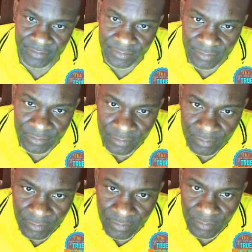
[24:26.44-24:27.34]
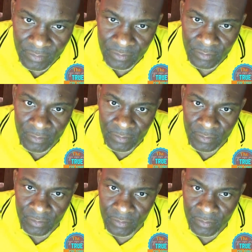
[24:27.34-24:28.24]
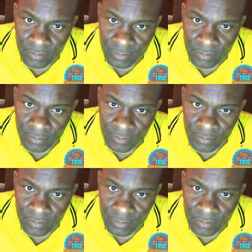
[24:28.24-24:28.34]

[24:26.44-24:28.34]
Nothing is said.